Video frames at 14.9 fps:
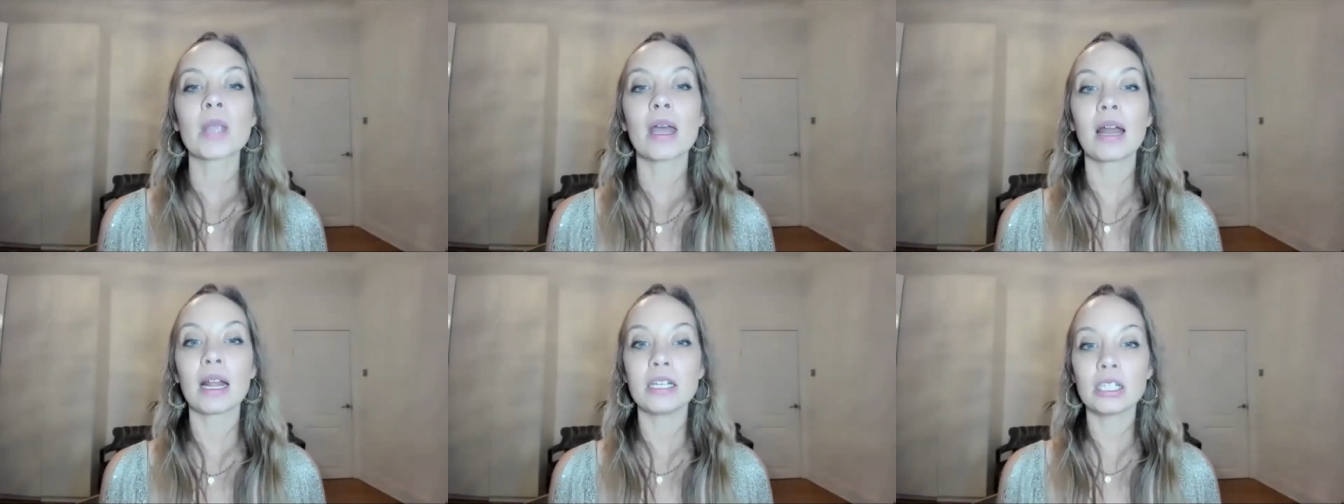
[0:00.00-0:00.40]

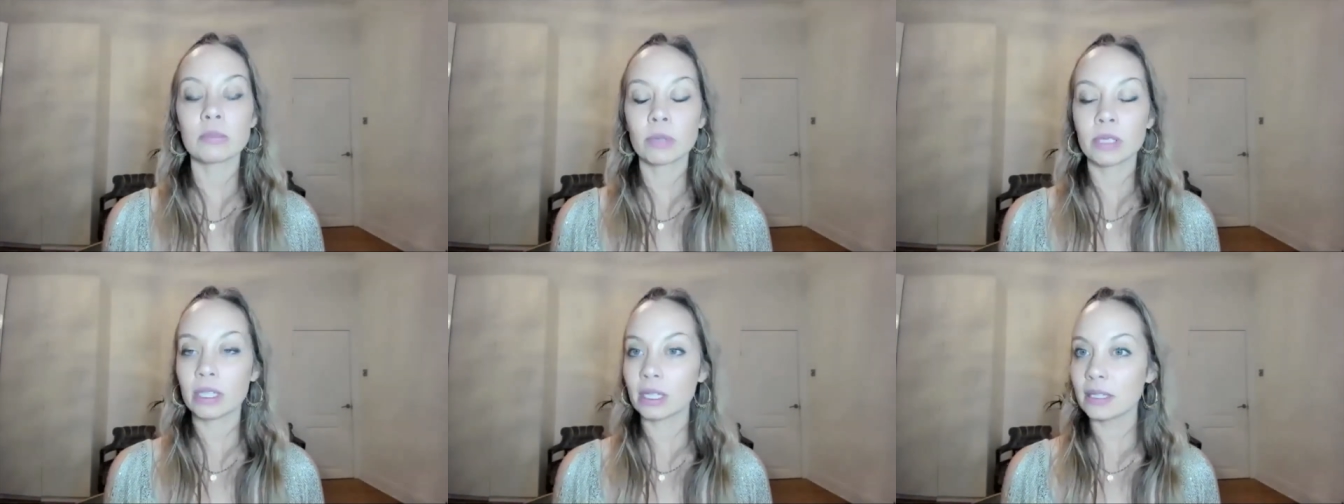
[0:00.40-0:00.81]
And I
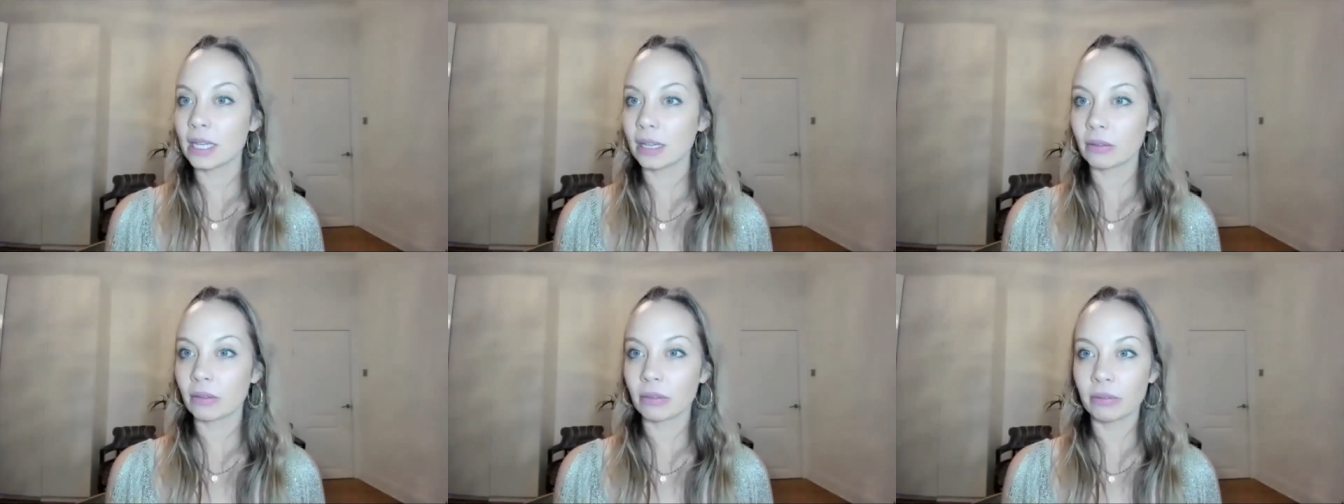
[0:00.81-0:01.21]
just want you to
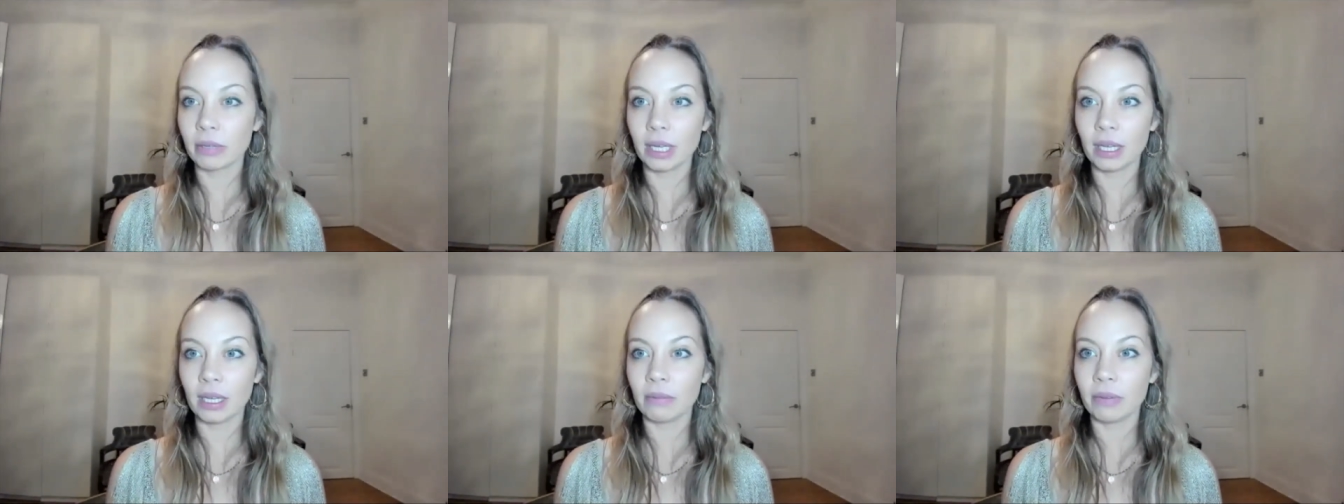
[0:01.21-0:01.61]
take
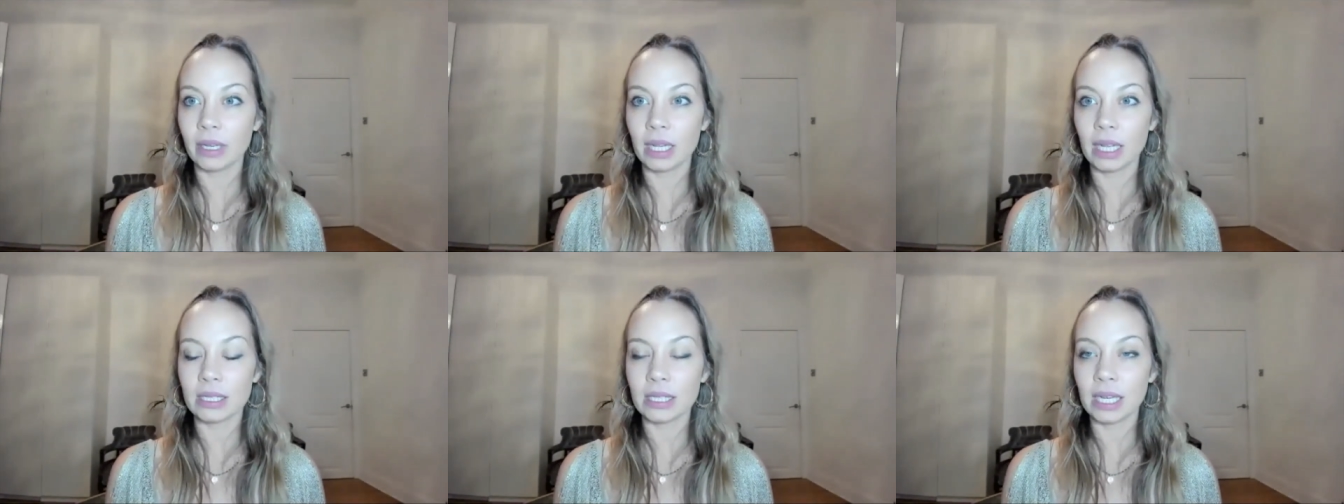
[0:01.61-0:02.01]
3
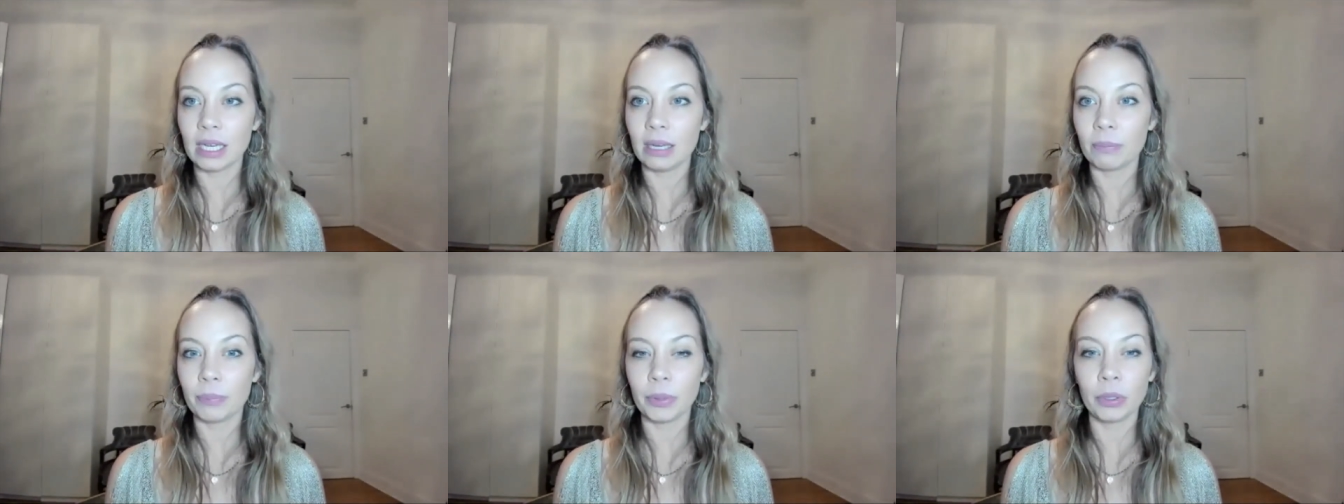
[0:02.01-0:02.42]
really
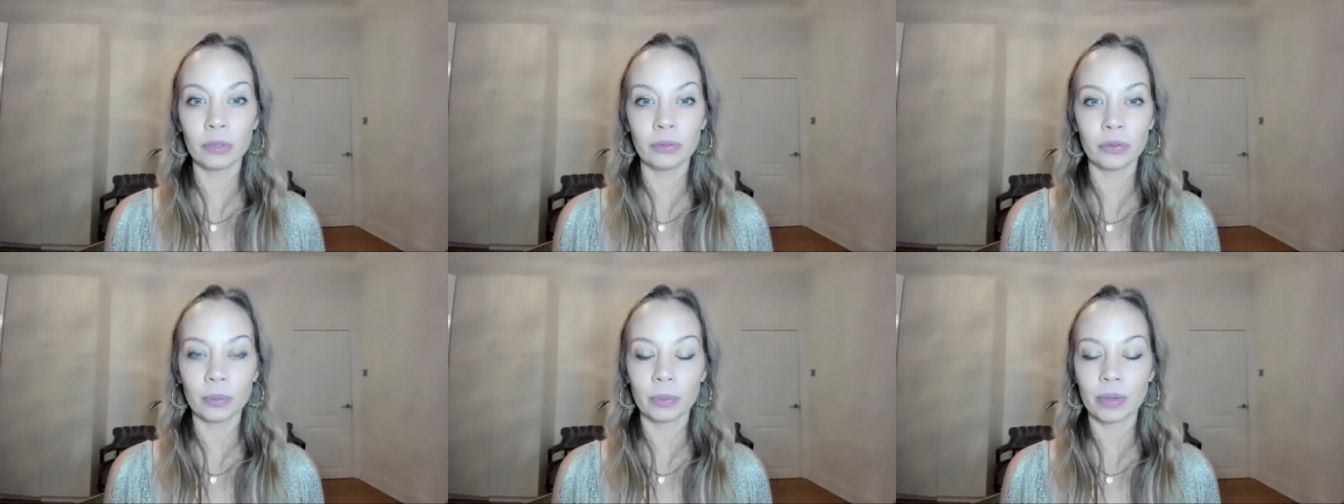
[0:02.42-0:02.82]
deep,
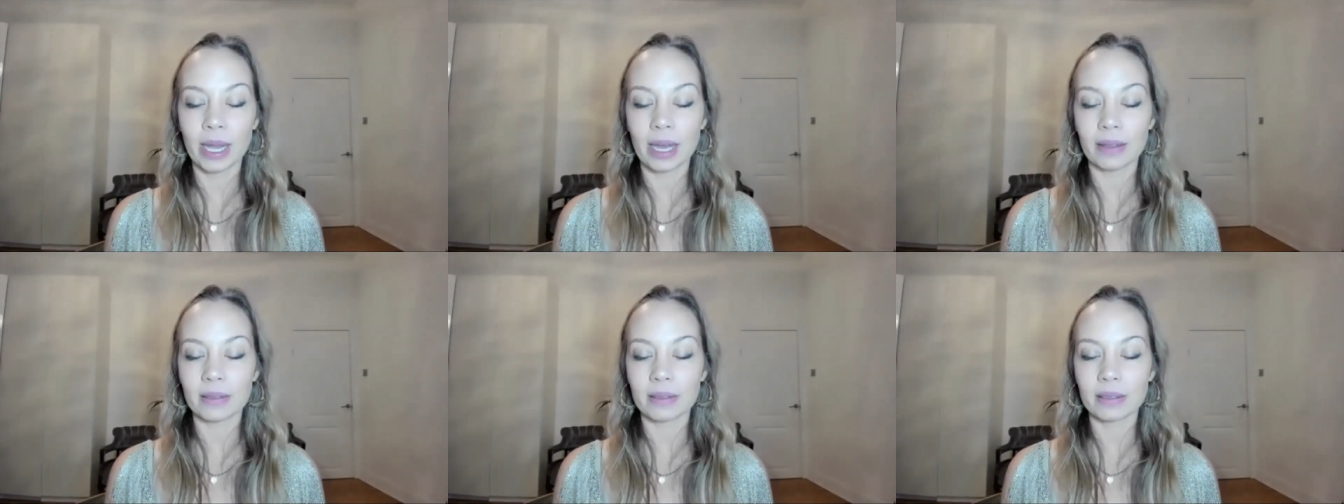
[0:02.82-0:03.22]
beautiful
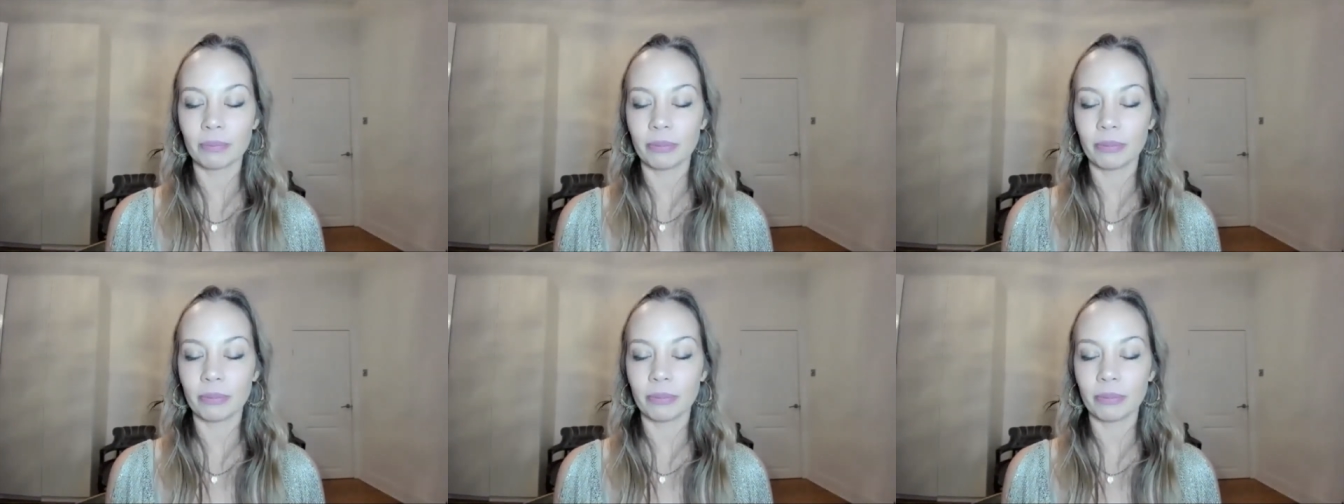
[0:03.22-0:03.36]
breaths,